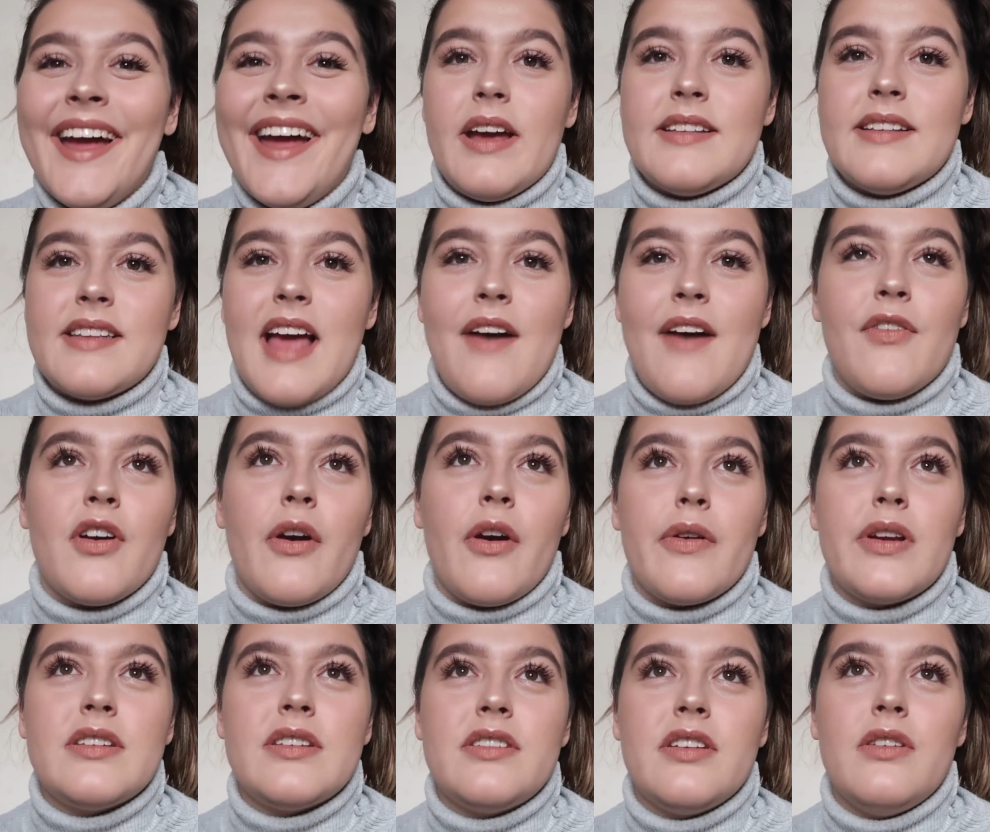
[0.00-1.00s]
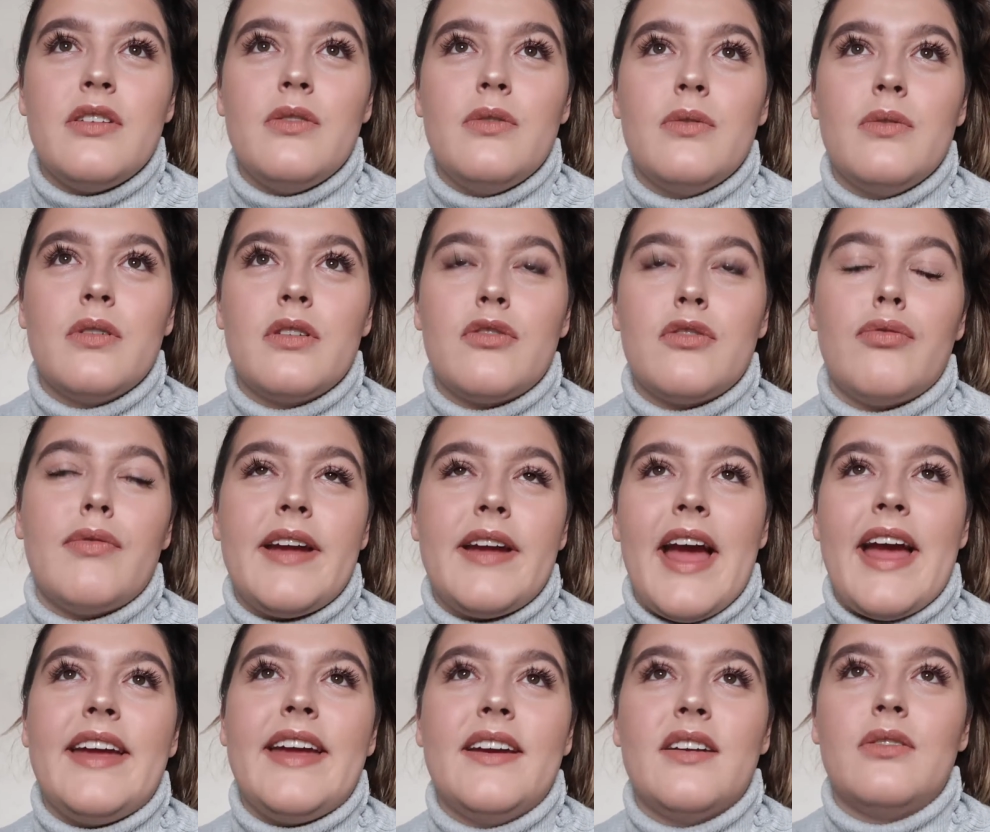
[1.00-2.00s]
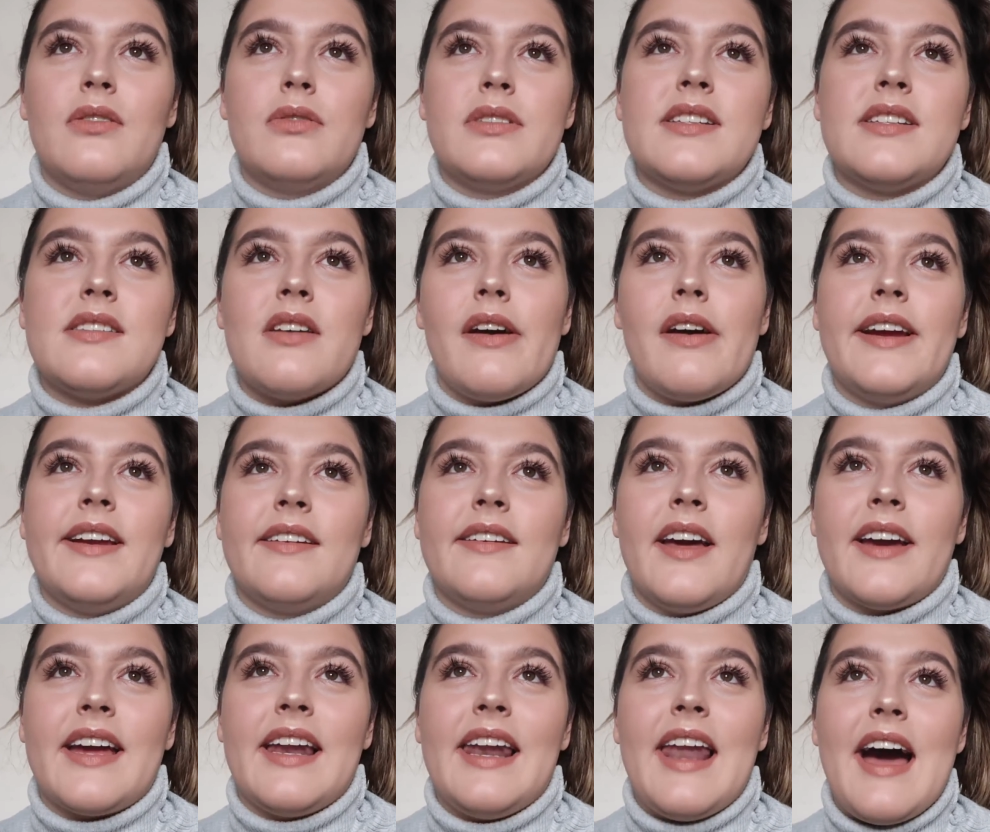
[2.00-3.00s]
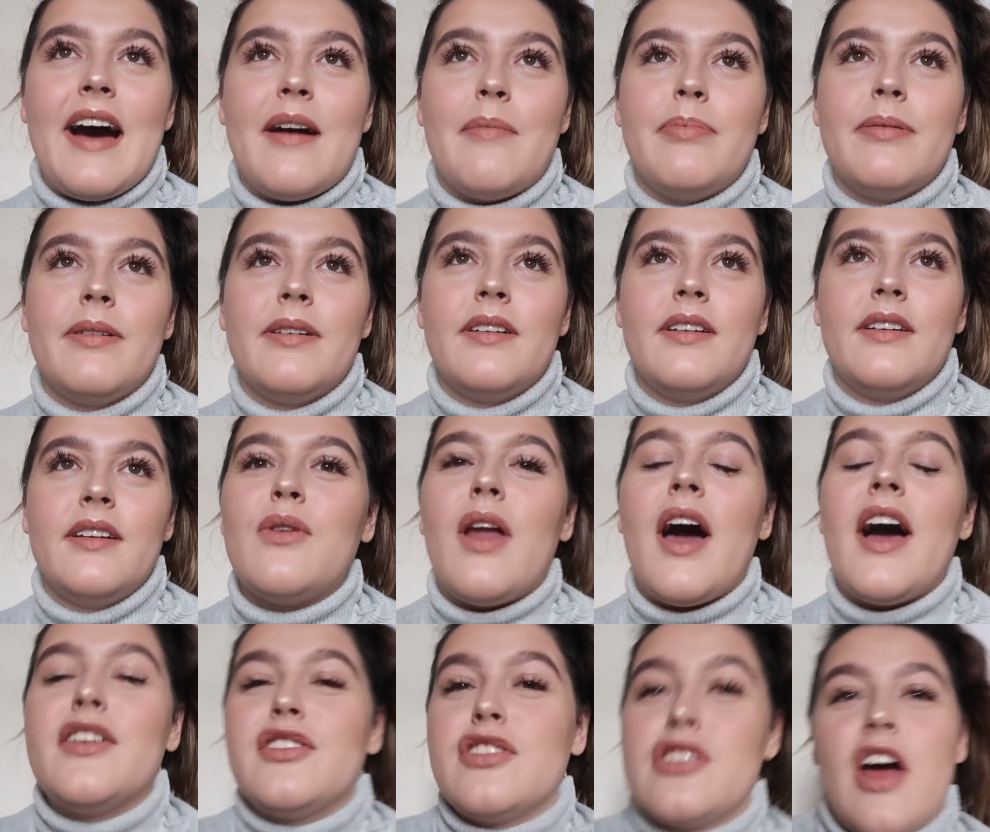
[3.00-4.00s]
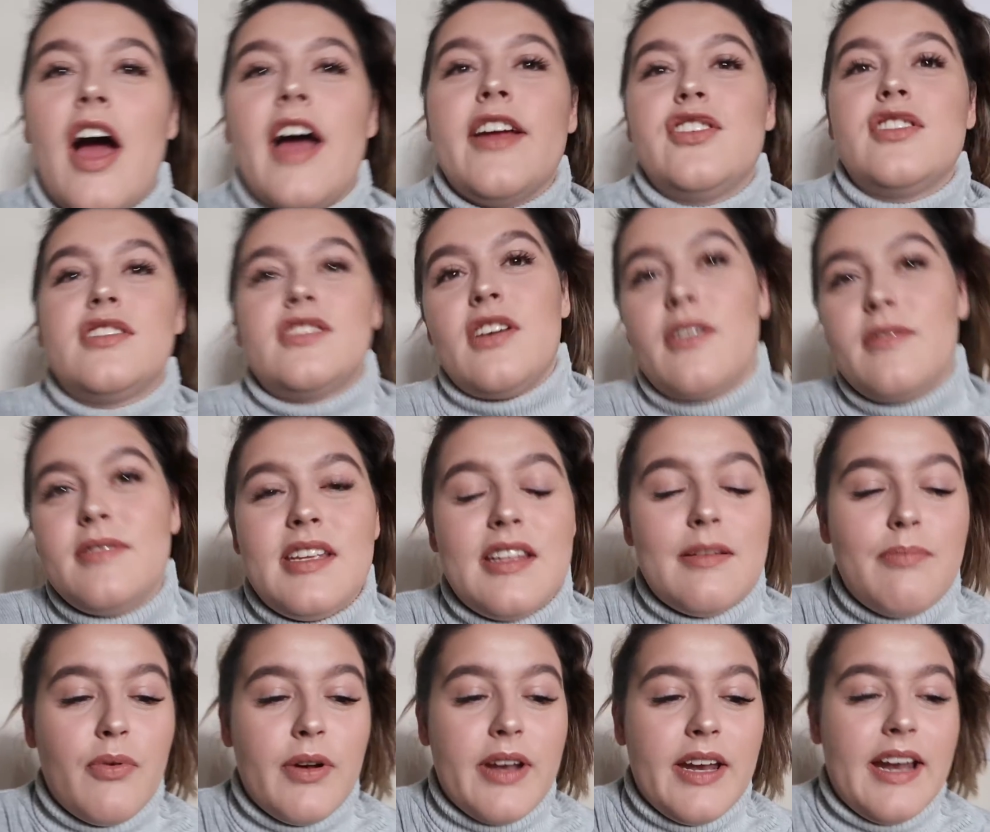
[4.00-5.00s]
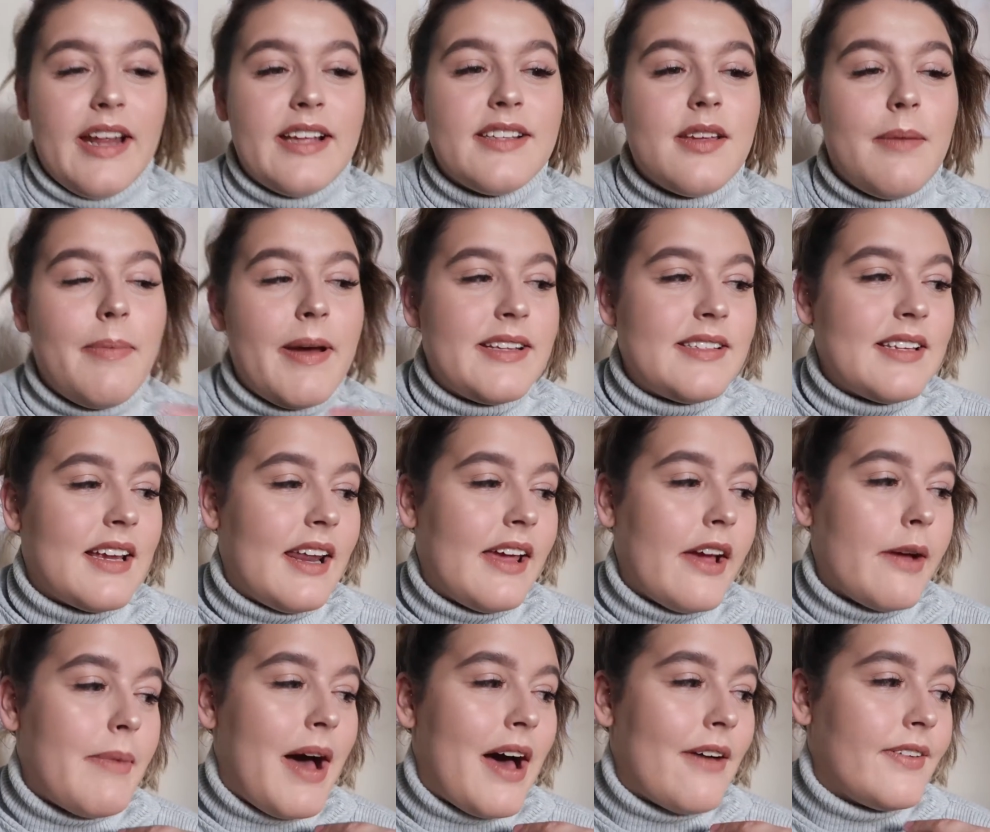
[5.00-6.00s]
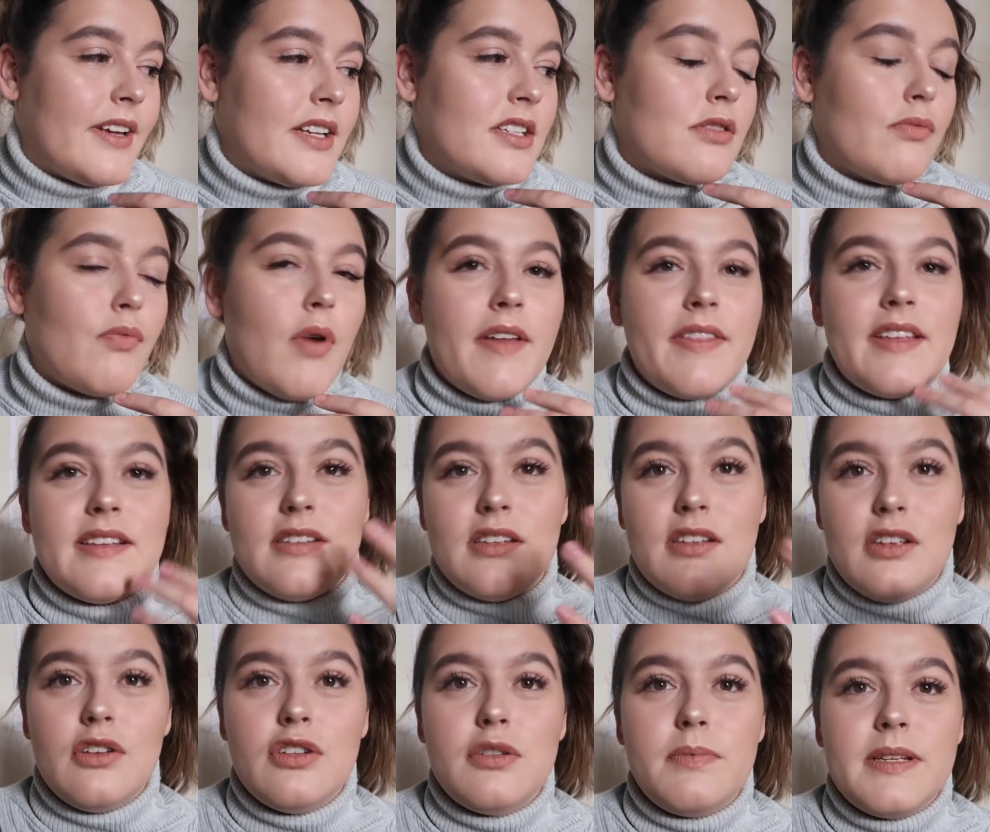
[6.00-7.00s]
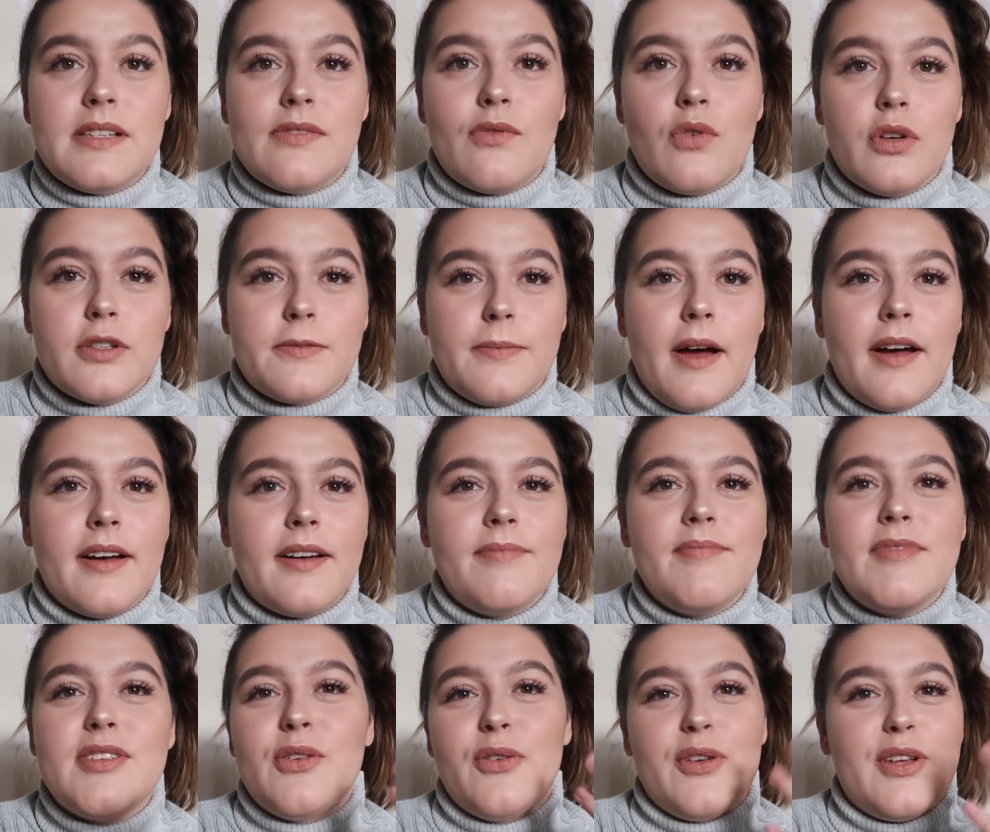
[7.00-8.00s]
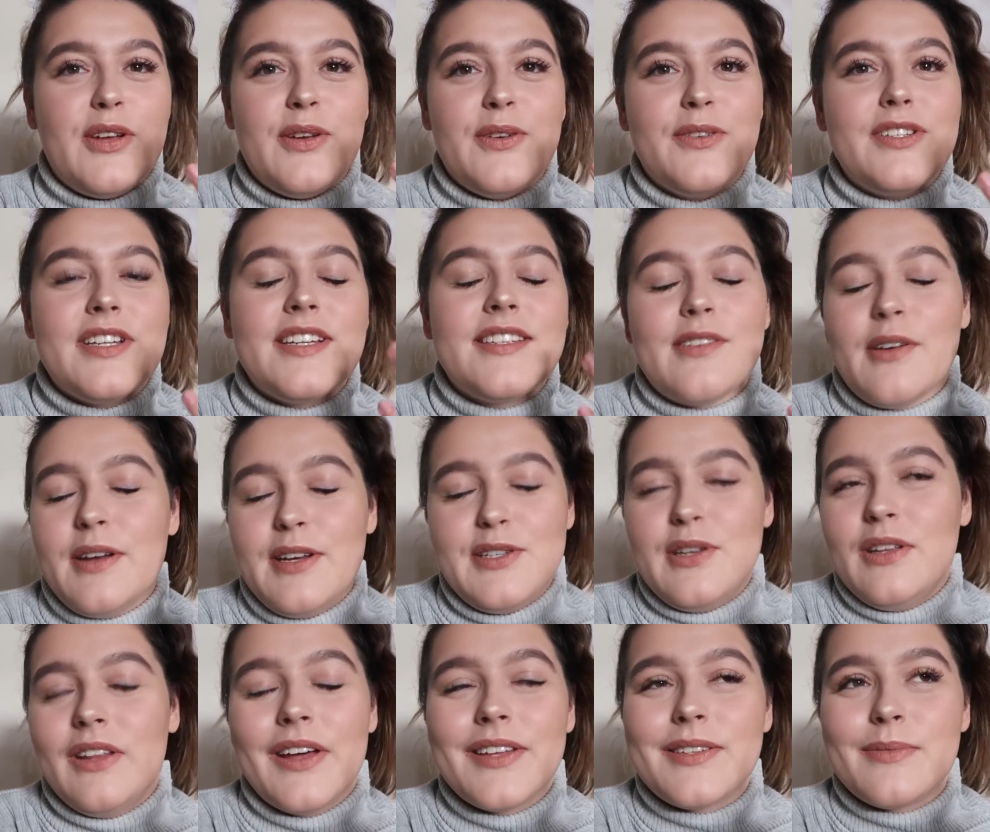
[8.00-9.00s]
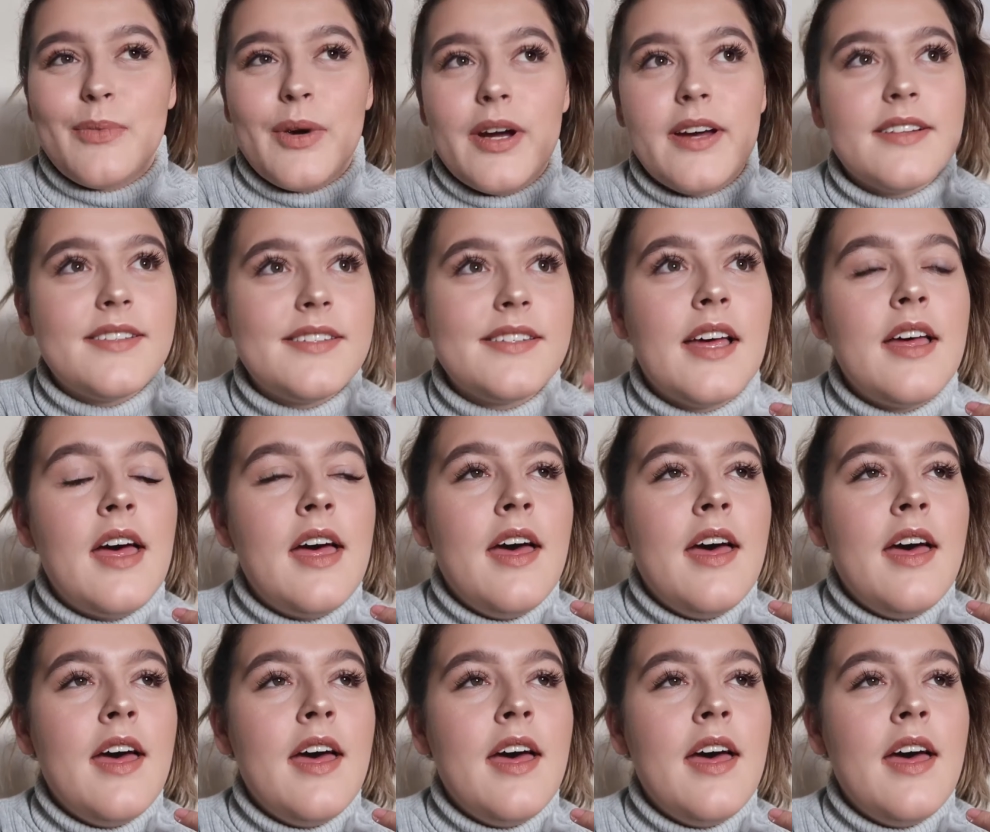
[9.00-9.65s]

is ever going to create or design like a lab. I just don't see the point in it. So basically I'm having to write this huge piece of coursework. It's not huge, it's only 2,000 words,